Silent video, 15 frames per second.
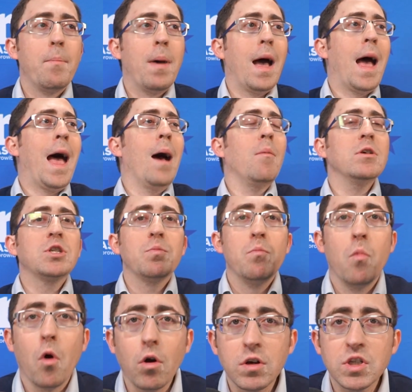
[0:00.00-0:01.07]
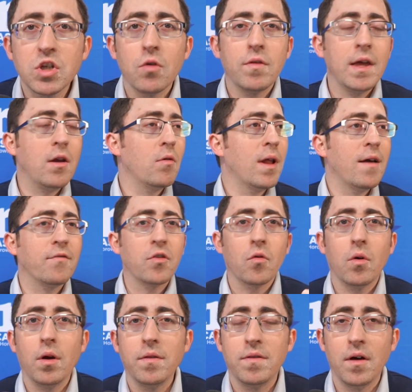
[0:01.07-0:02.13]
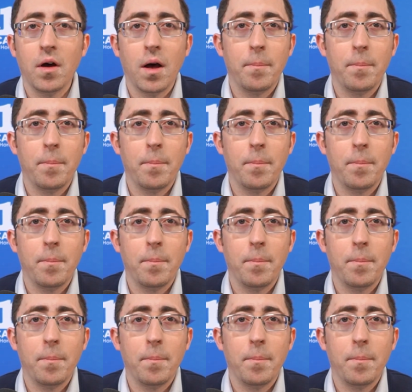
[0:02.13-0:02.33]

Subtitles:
How much more so they don't have the